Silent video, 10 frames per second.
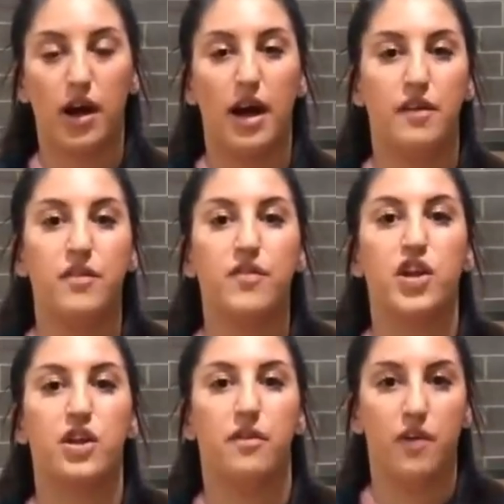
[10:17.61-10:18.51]
kind of
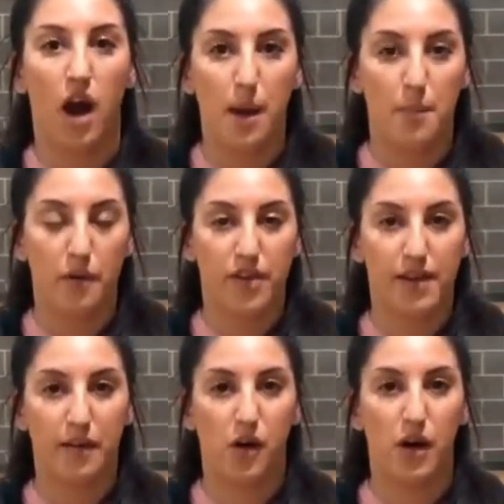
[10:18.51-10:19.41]
envision the vibe of the
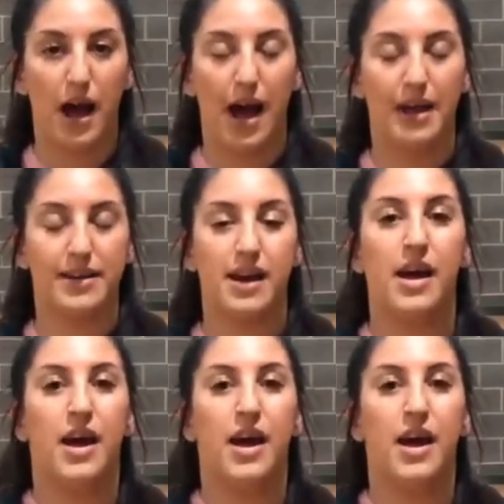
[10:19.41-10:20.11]
song, and